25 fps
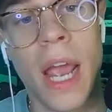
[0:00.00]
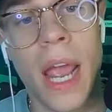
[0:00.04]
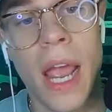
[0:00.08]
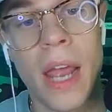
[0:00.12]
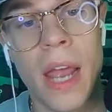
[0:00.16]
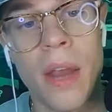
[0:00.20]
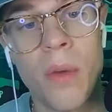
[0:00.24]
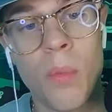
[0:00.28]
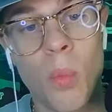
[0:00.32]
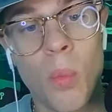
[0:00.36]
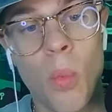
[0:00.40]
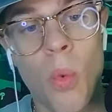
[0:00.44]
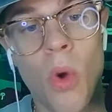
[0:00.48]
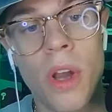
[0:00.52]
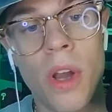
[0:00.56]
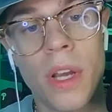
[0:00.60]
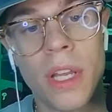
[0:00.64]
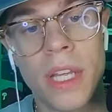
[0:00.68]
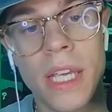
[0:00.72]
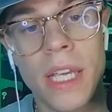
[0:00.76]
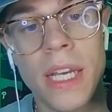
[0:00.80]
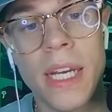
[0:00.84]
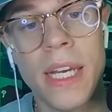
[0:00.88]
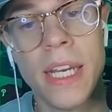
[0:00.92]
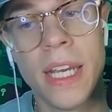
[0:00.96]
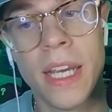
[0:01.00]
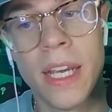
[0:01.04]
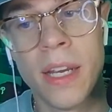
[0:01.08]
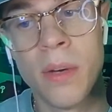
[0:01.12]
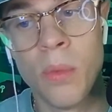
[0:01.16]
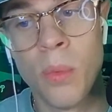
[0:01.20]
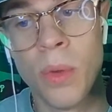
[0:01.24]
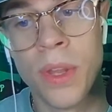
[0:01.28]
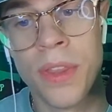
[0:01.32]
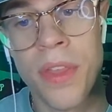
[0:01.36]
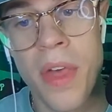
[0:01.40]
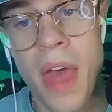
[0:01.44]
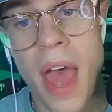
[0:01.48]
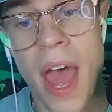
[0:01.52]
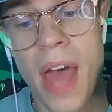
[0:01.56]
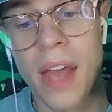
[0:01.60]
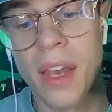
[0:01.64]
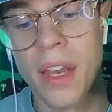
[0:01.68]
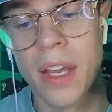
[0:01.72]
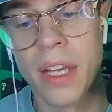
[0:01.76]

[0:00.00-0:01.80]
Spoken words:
And what he did with that.